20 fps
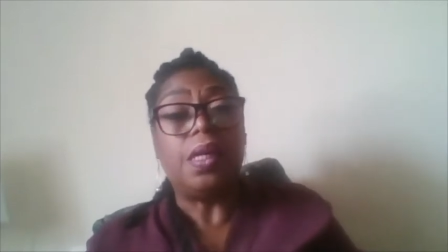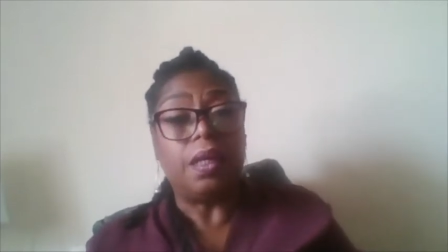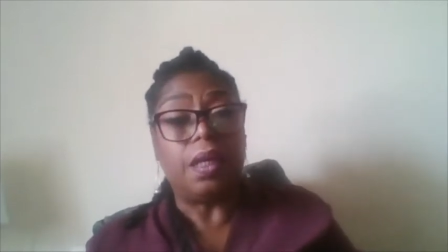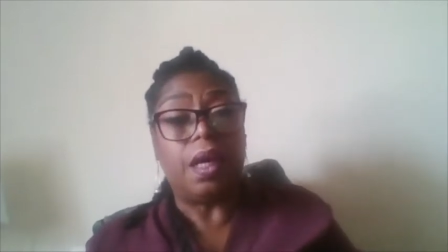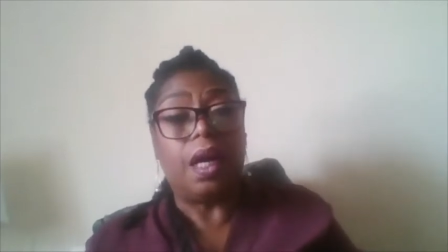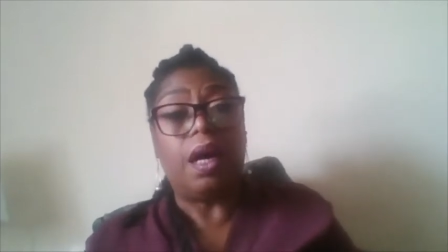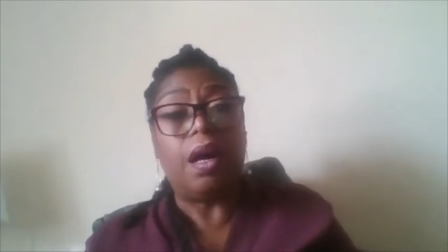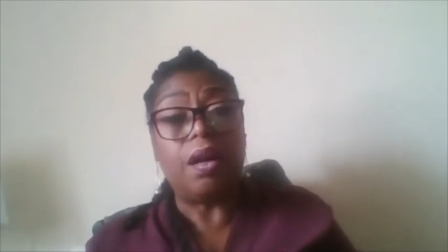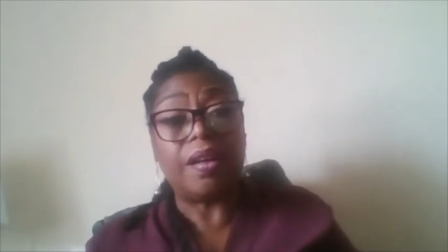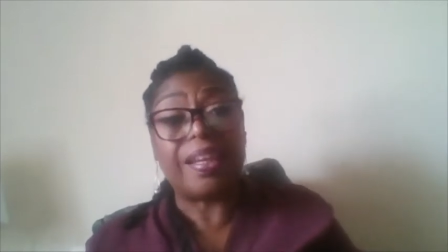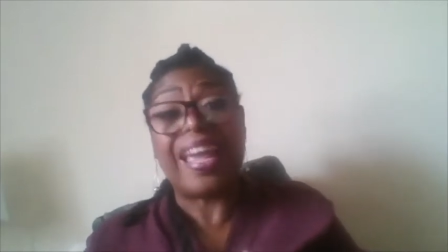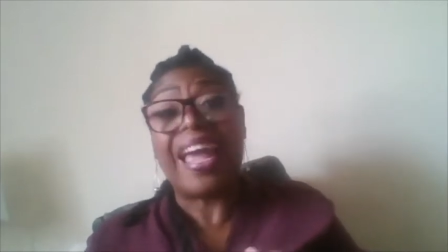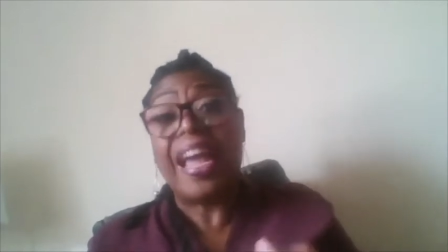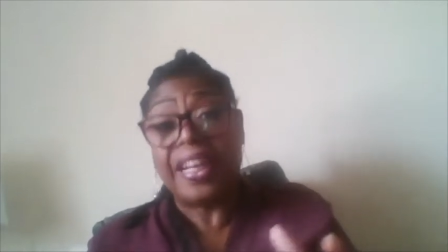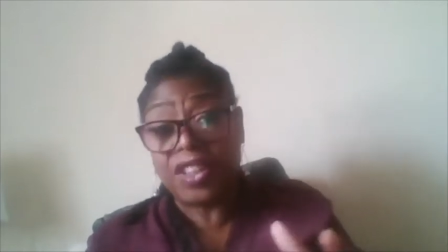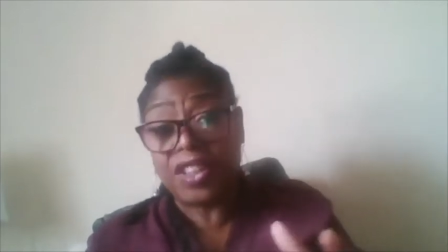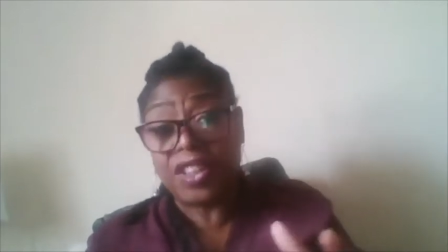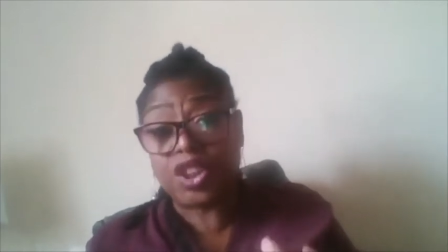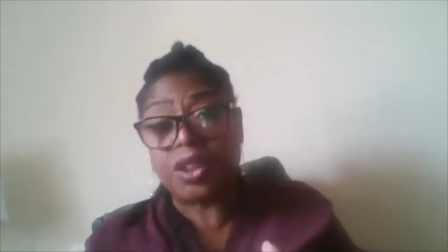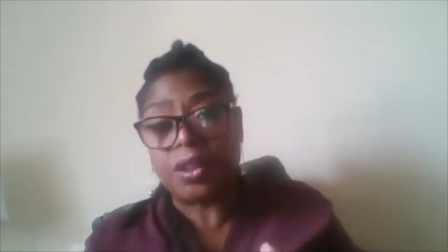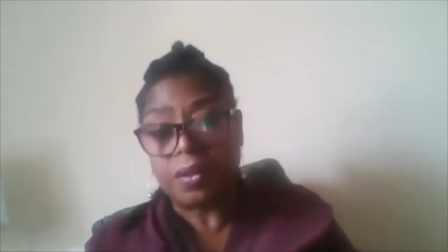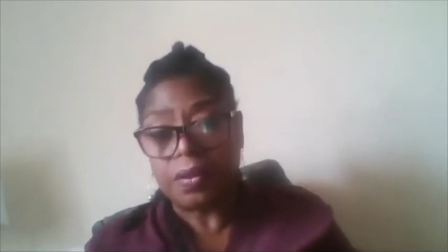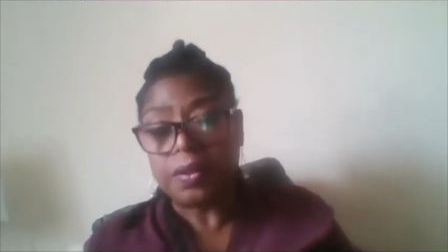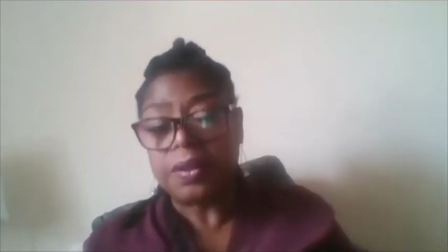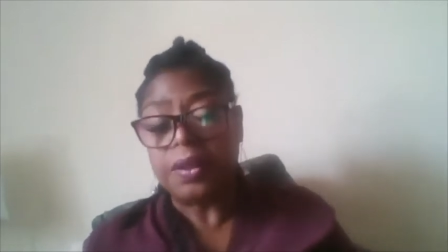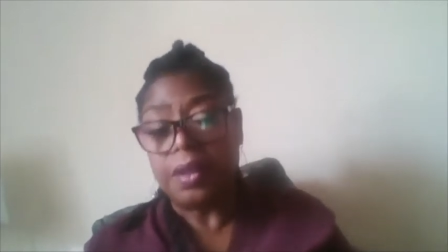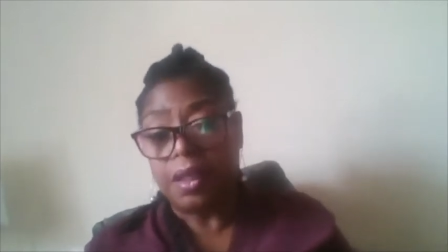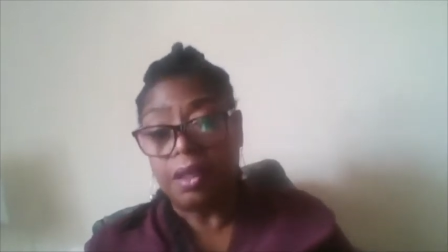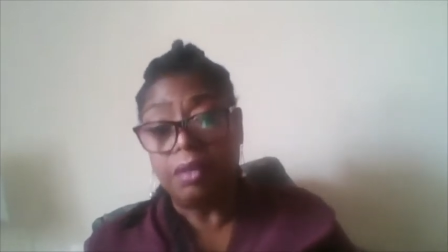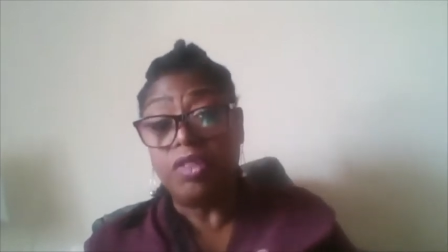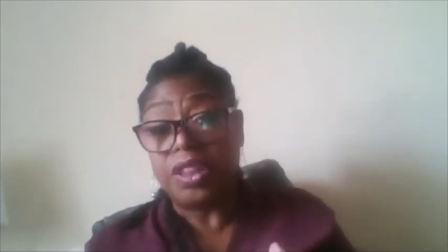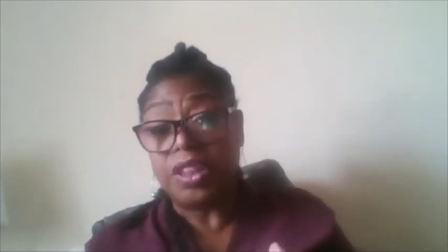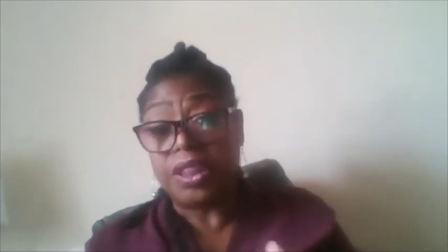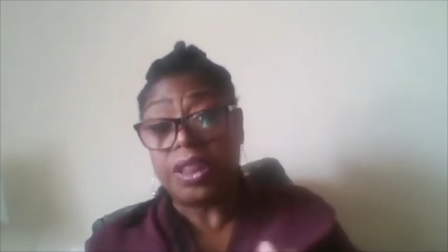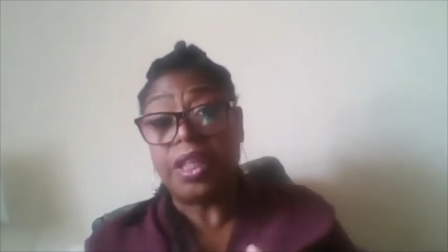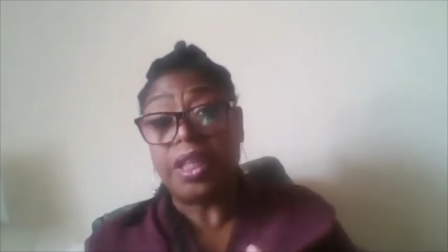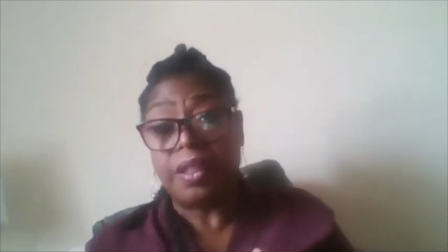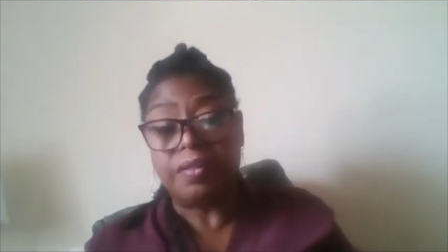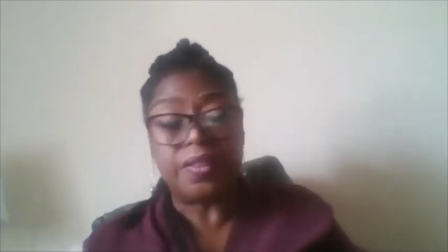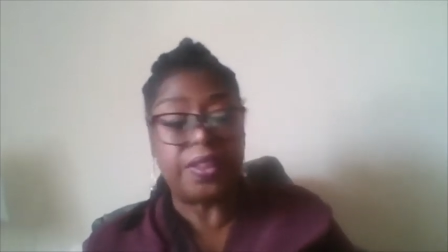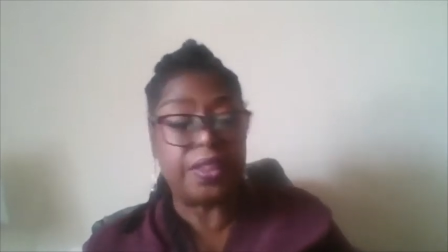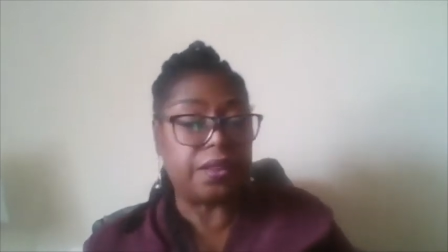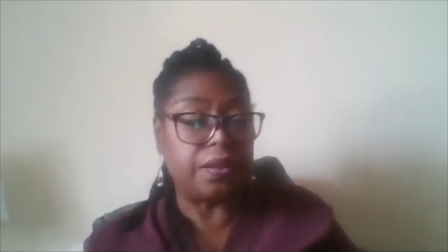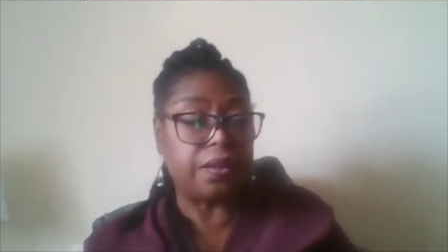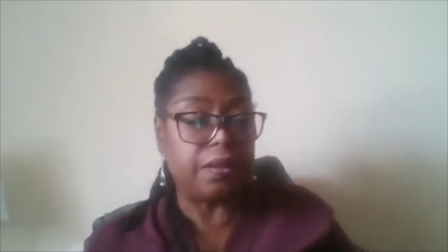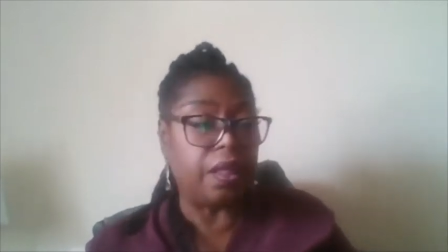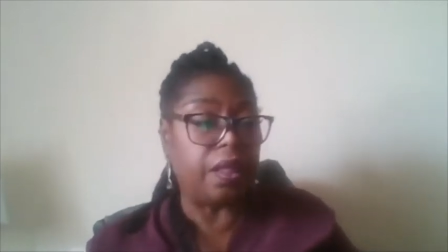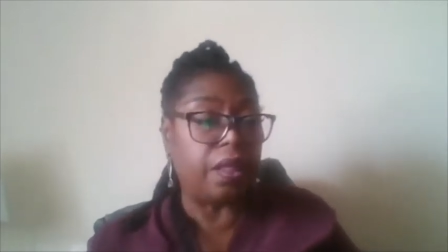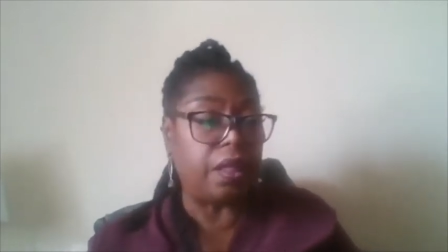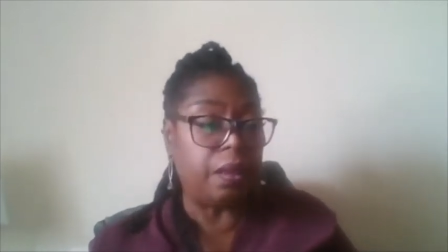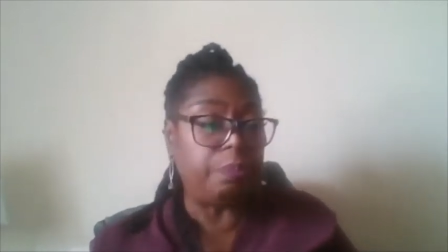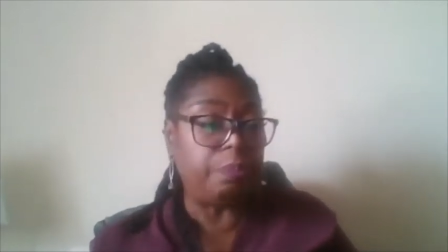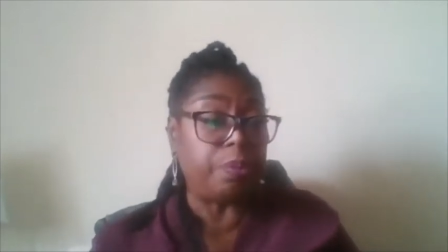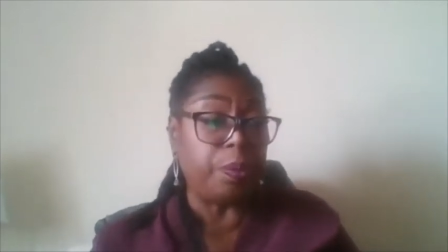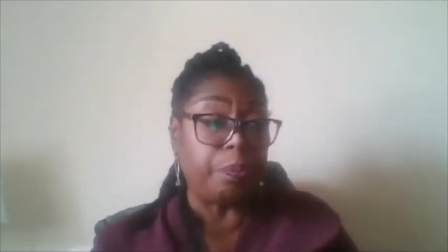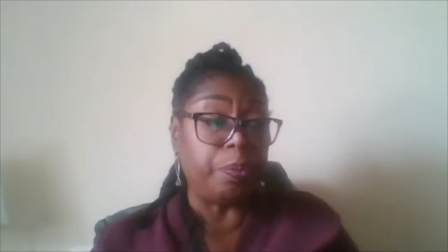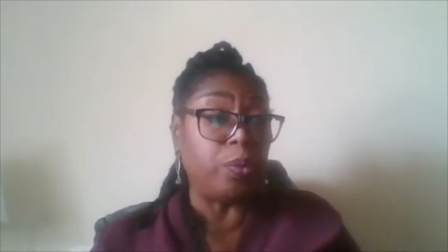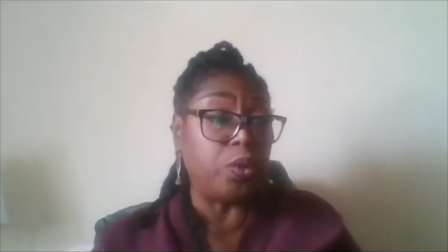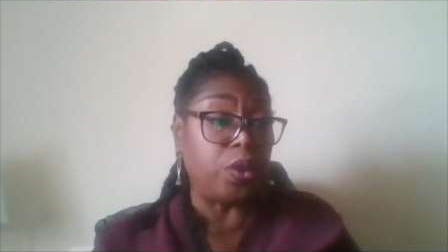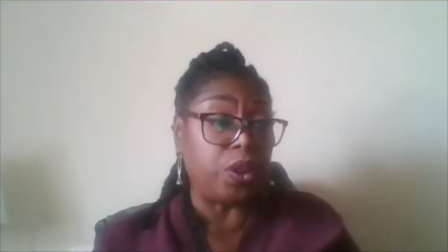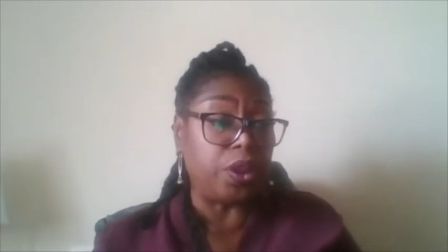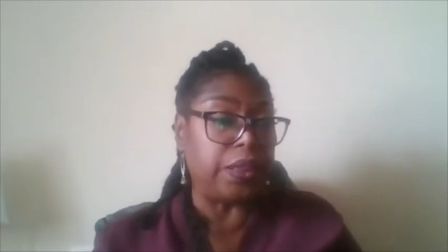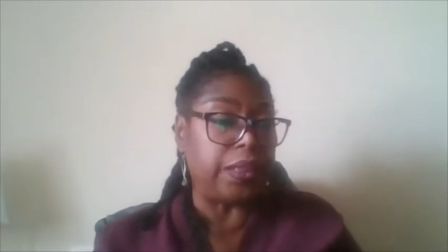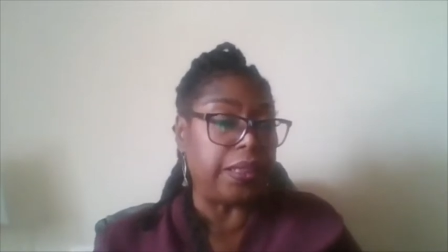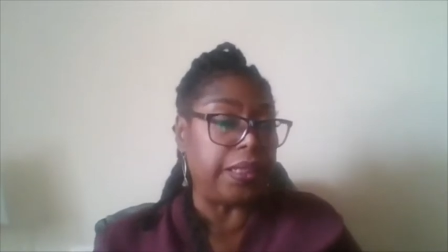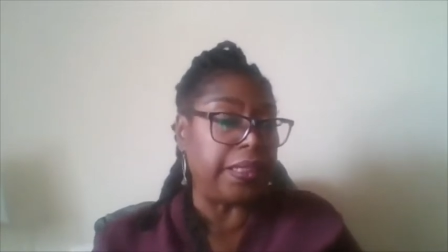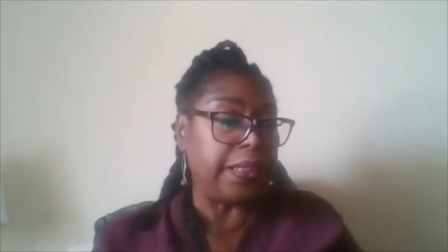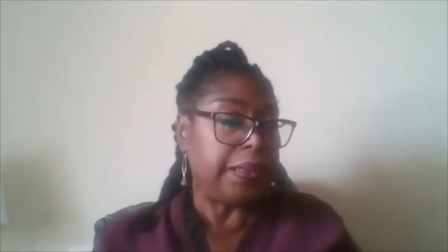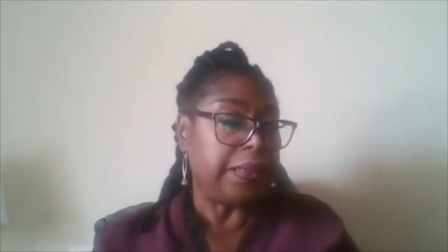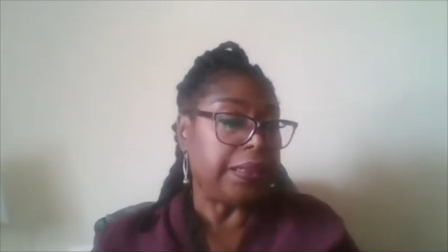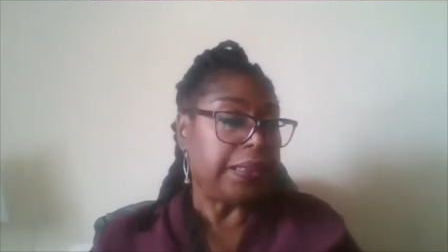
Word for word: our cash reserves uh, proportionately.